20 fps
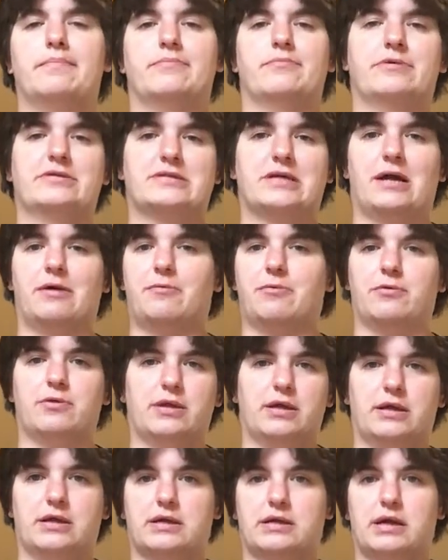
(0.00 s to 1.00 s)
which I will
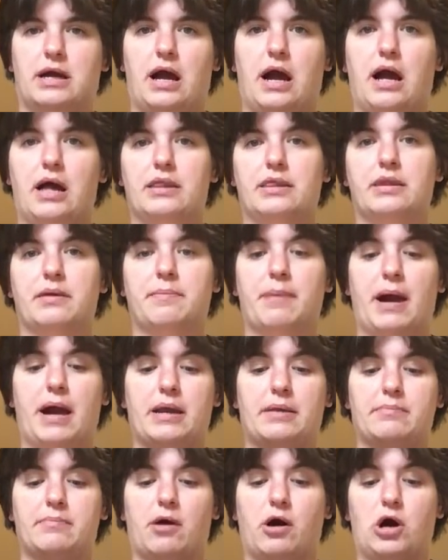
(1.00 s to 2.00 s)
link on the
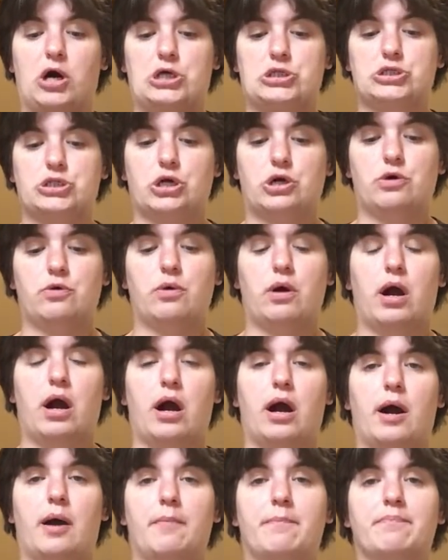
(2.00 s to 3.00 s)
bottom also.
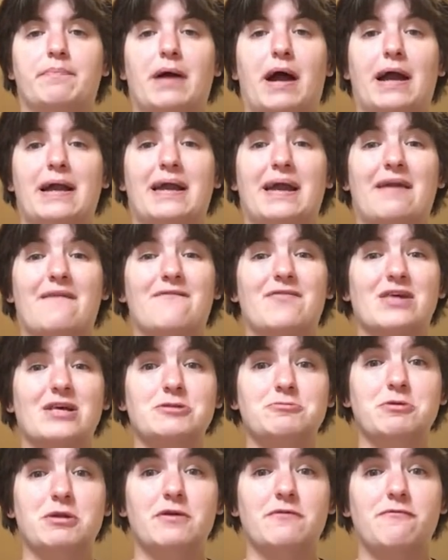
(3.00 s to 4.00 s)
I gave
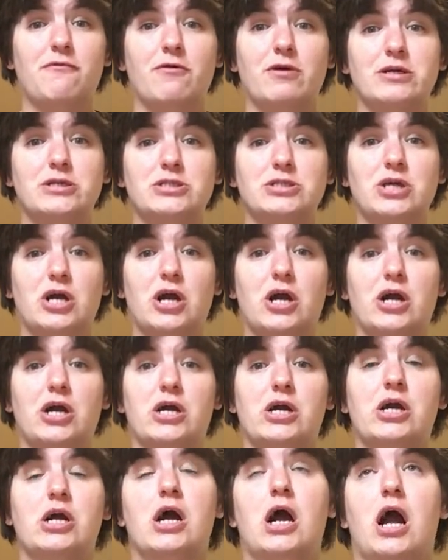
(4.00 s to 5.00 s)
this one a 4
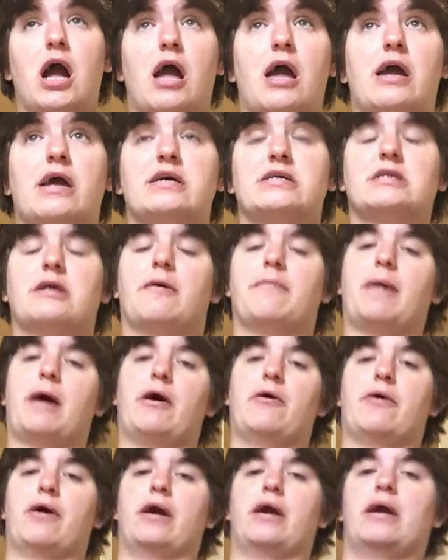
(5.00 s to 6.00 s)
star. Is
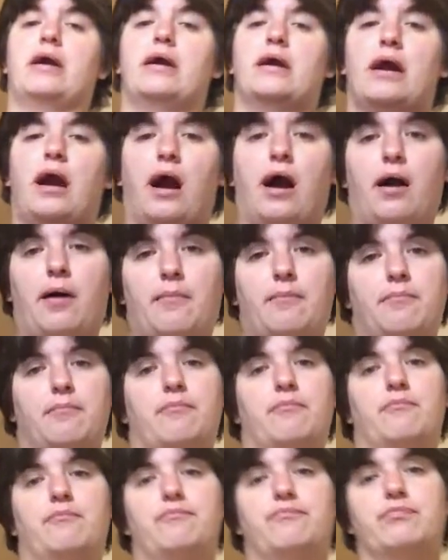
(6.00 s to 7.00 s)
about a
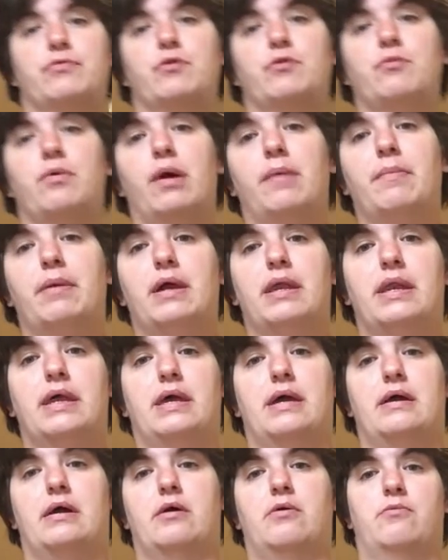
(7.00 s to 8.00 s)
woman
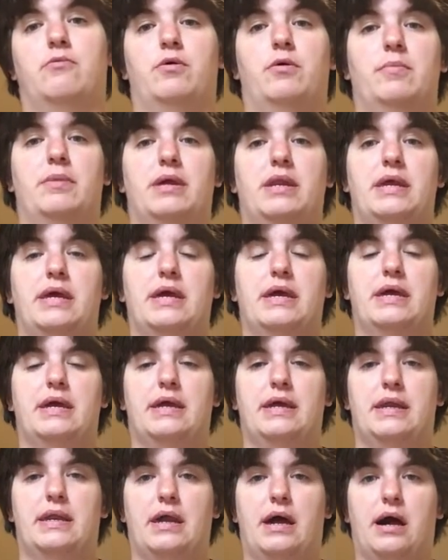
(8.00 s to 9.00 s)

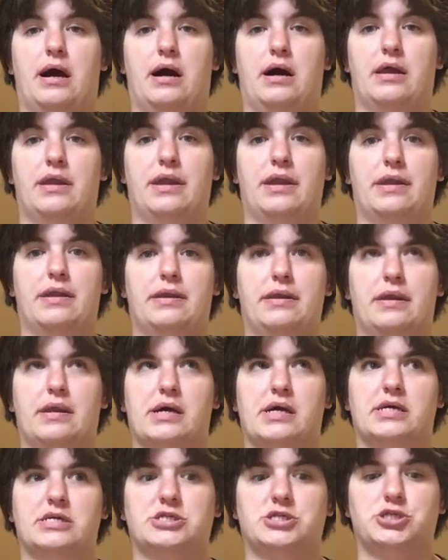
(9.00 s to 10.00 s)
in
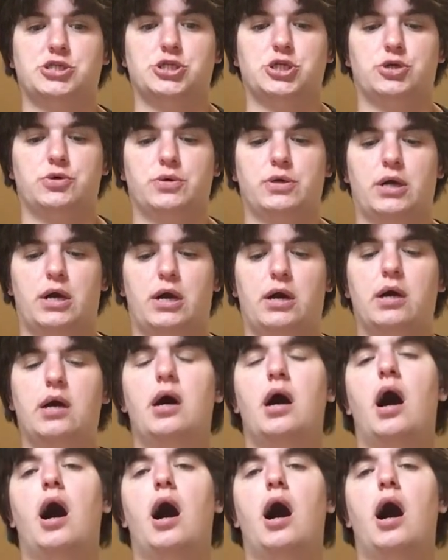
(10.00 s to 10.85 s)
Nigeria.